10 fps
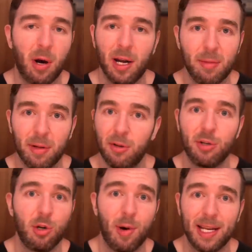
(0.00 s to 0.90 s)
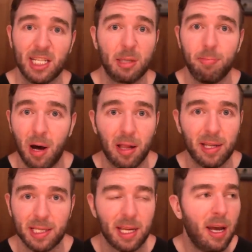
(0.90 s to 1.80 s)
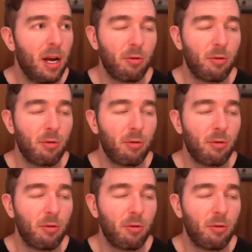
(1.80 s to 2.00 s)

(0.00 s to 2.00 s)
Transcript: bodybuilders who had spotless